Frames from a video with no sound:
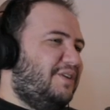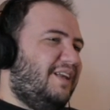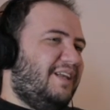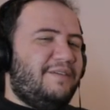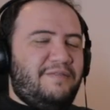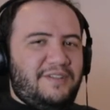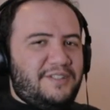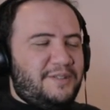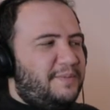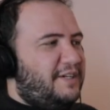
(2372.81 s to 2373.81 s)
love
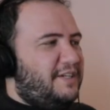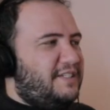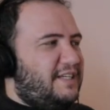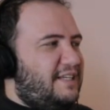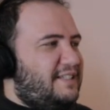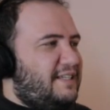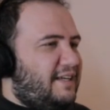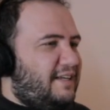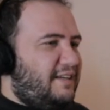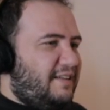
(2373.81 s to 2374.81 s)
this because he
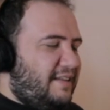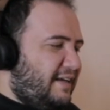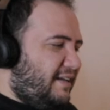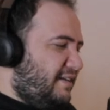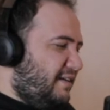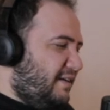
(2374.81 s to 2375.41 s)
said that